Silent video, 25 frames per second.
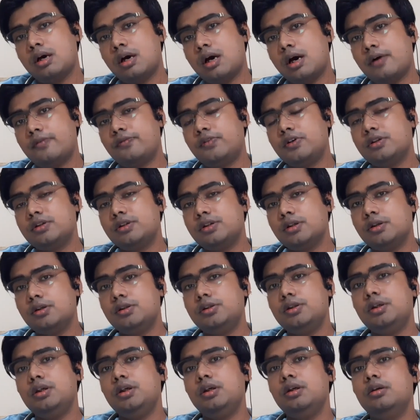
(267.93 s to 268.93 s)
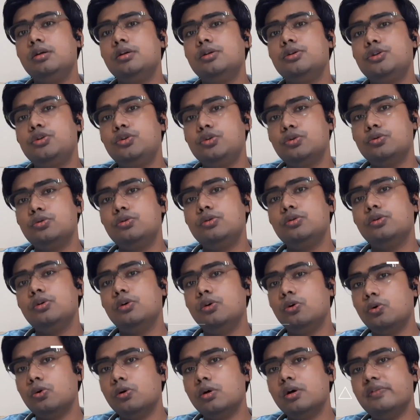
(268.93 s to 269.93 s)
after surgery should
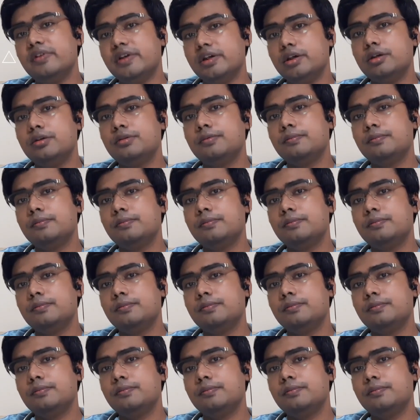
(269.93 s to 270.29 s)
go away.